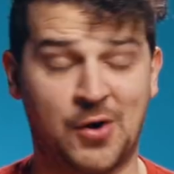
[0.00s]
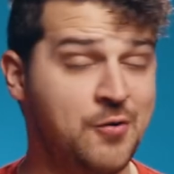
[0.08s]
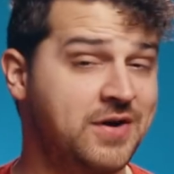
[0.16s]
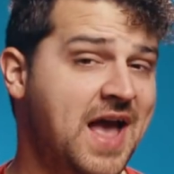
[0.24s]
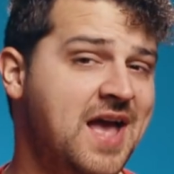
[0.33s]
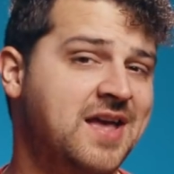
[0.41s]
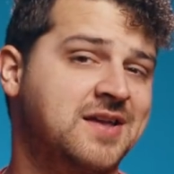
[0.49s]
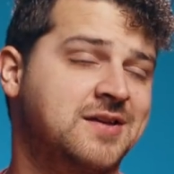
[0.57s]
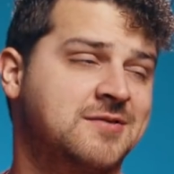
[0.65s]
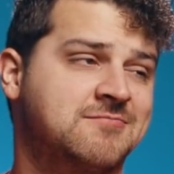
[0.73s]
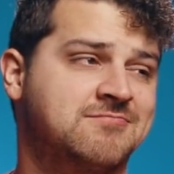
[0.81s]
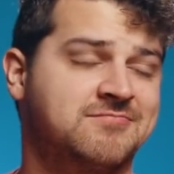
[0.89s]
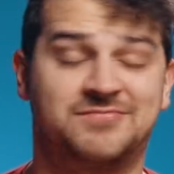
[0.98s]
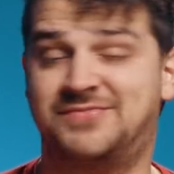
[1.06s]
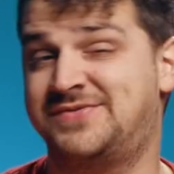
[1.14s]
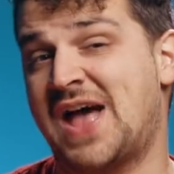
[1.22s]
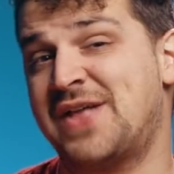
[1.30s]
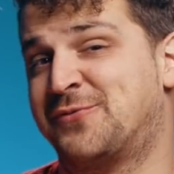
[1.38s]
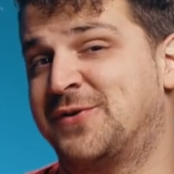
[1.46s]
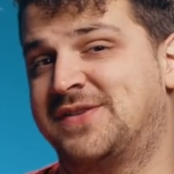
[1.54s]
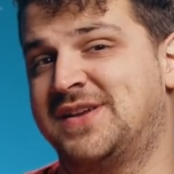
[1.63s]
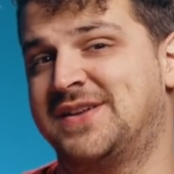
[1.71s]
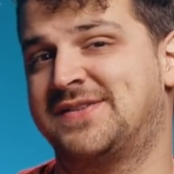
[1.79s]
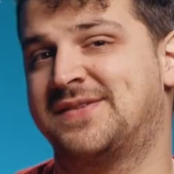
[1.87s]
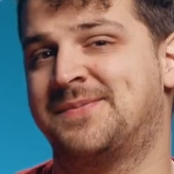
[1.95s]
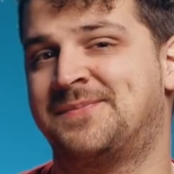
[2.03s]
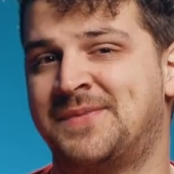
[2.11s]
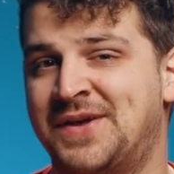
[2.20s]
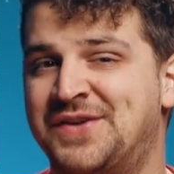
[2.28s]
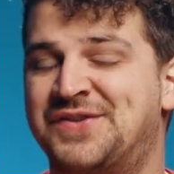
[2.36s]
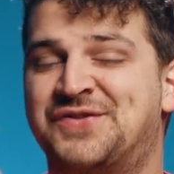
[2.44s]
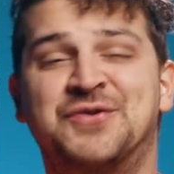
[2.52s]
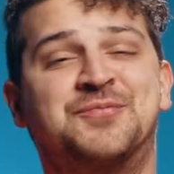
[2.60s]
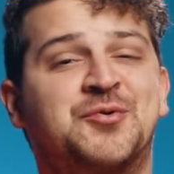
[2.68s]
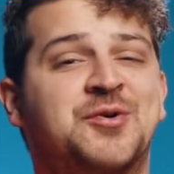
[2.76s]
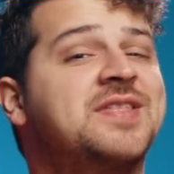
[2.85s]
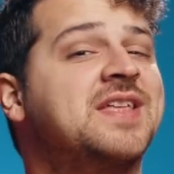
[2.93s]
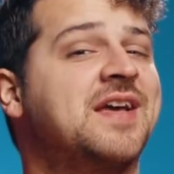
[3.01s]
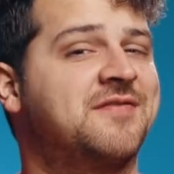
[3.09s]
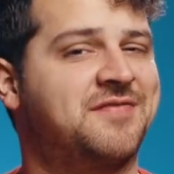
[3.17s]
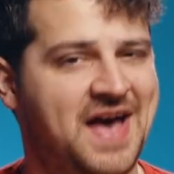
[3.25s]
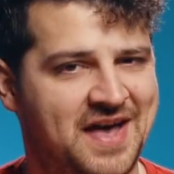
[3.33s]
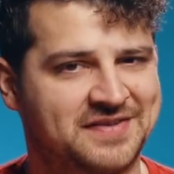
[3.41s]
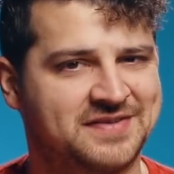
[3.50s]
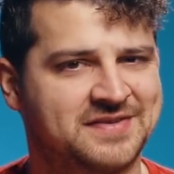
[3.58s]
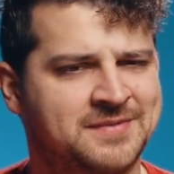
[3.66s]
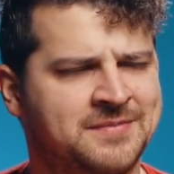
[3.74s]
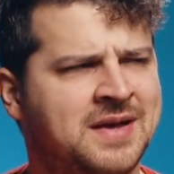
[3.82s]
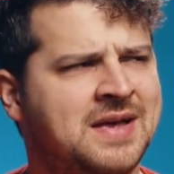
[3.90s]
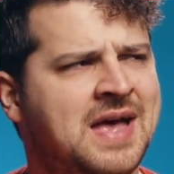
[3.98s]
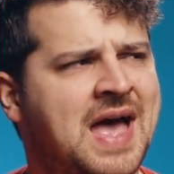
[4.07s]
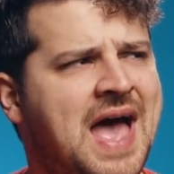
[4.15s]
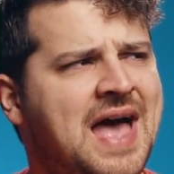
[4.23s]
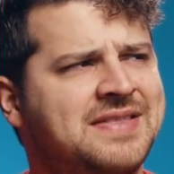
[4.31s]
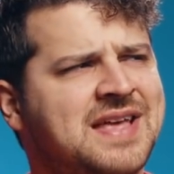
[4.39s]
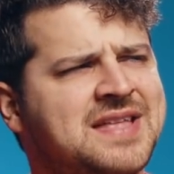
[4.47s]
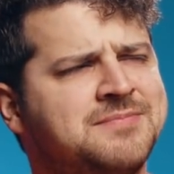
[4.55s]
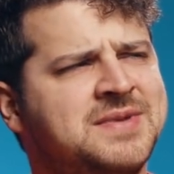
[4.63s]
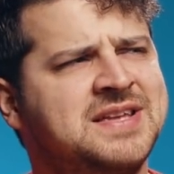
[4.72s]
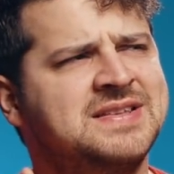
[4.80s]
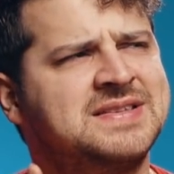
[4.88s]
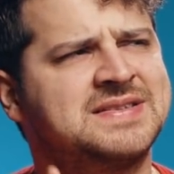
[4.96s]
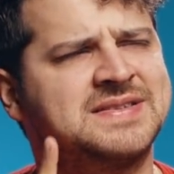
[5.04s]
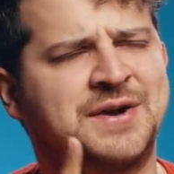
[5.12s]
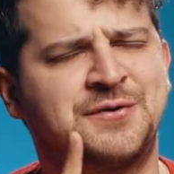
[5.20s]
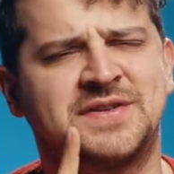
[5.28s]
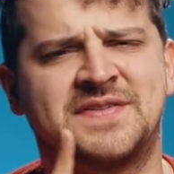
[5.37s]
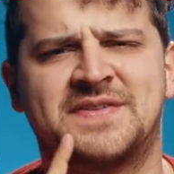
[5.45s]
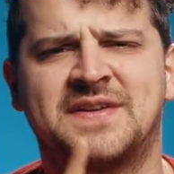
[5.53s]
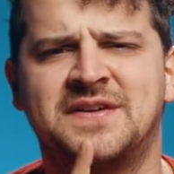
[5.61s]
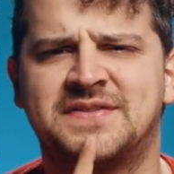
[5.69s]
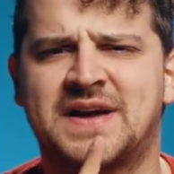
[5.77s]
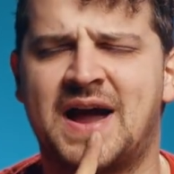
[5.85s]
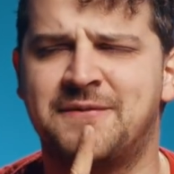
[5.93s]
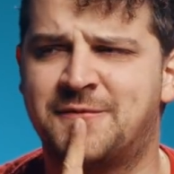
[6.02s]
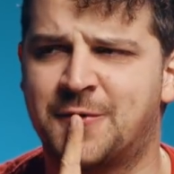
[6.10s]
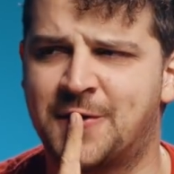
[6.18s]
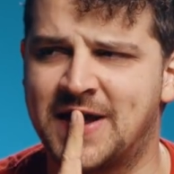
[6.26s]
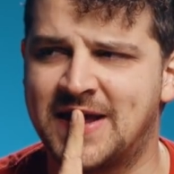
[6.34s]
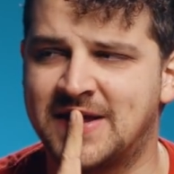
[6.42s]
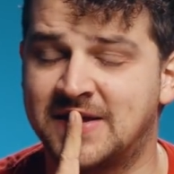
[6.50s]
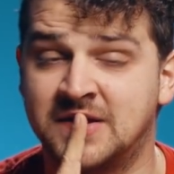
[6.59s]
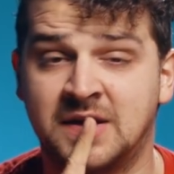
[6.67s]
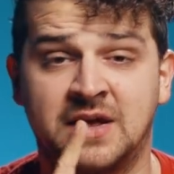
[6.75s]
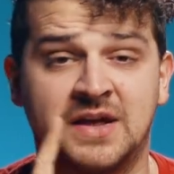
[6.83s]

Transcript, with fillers: Okay, that was it. Super easy and fast. And that means there is still time for a